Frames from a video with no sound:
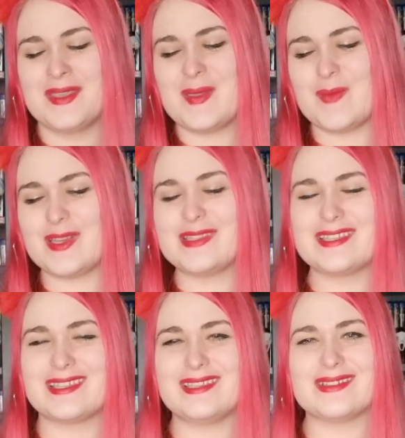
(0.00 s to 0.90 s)
But
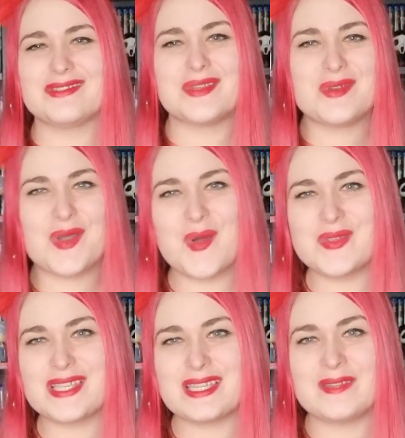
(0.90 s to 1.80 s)
it's so
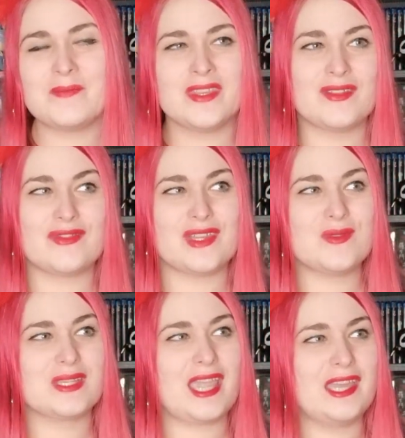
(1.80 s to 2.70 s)
cozy, filled
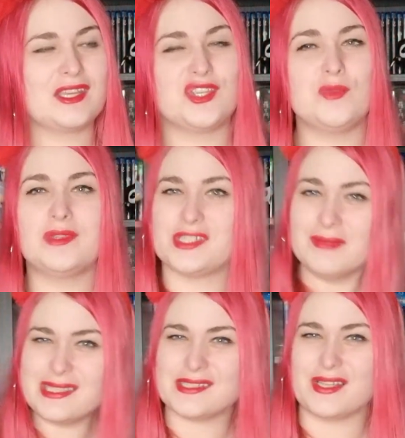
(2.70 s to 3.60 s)
with kind of humor,
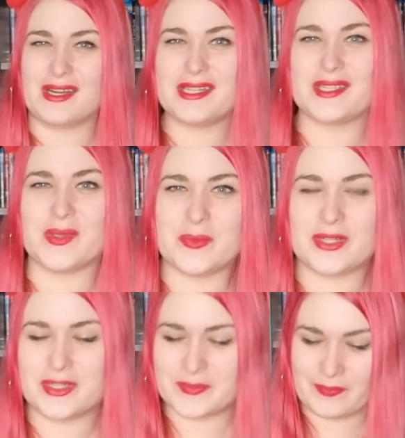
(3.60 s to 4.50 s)
sometimes dark
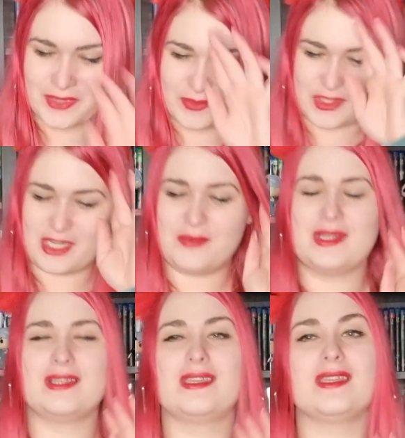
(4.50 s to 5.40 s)
humor, which I
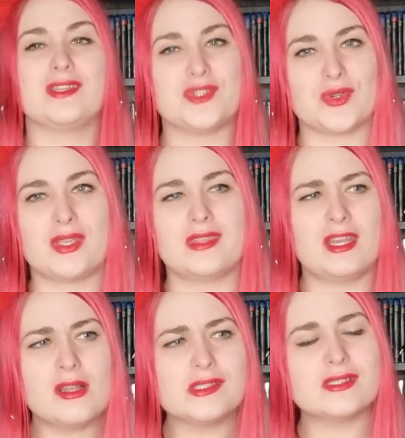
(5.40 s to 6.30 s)
really enjoy. And then
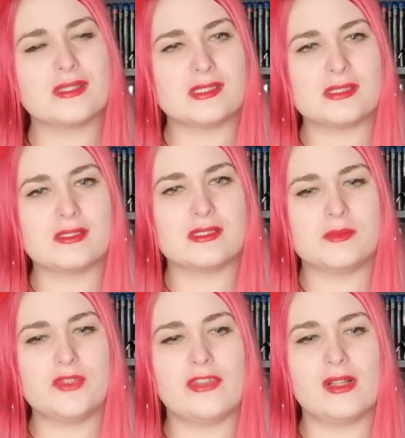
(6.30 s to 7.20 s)
also this
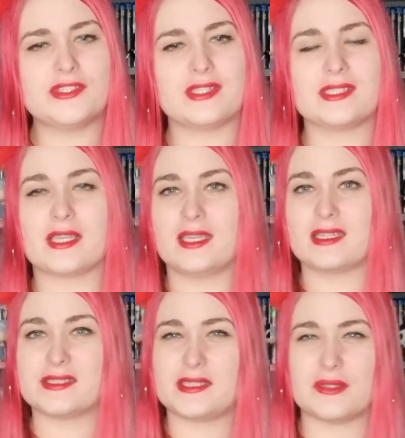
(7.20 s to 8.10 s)
movie also has a kind
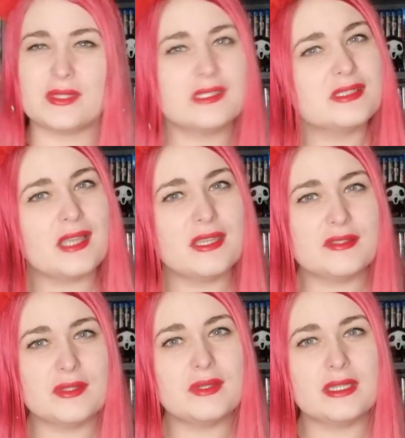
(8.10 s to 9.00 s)
of serious side
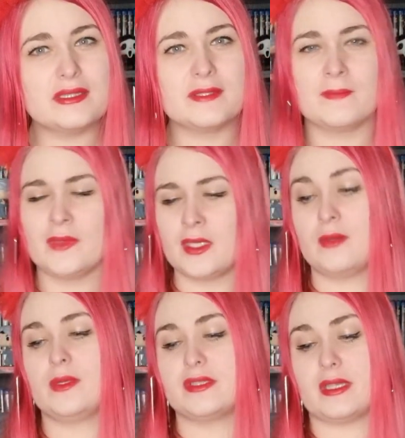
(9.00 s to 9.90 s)
to it,
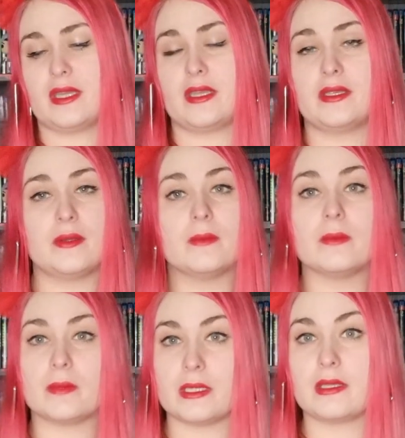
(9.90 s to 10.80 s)
which I
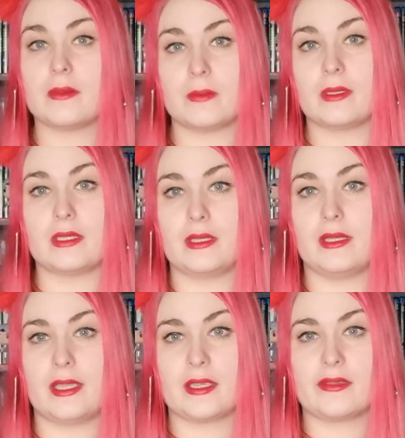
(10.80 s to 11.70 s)
really
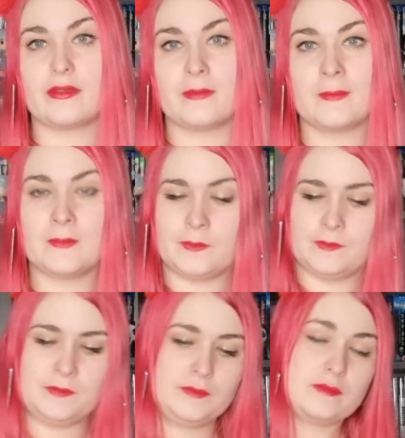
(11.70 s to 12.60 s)
liked.
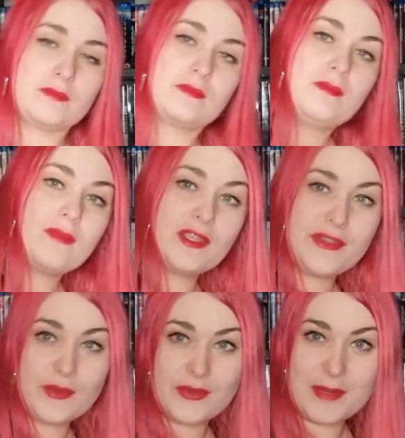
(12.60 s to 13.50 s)

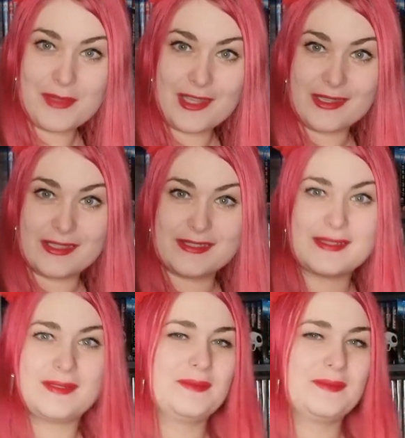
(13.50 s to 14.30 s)
So Gremlins.